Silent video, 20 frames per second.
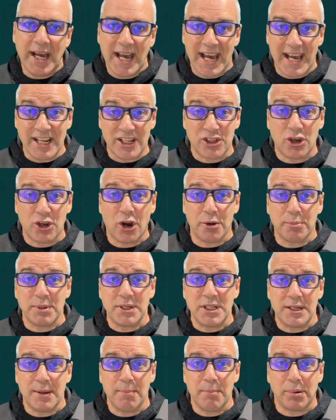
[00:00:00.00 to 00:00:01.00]
It's got to be
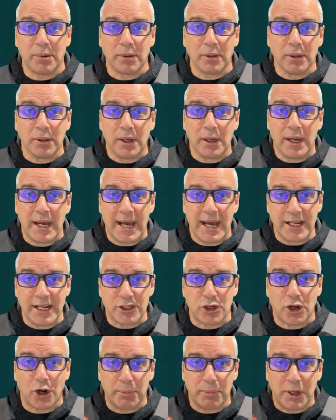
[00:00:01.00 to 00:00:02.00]
simple, it's
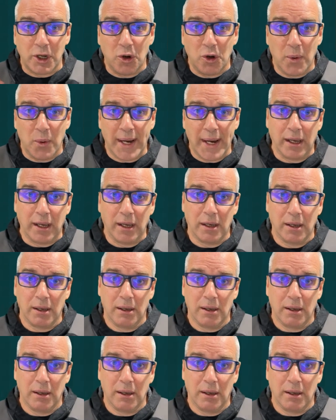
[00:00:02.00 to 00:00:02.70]
got to be quick,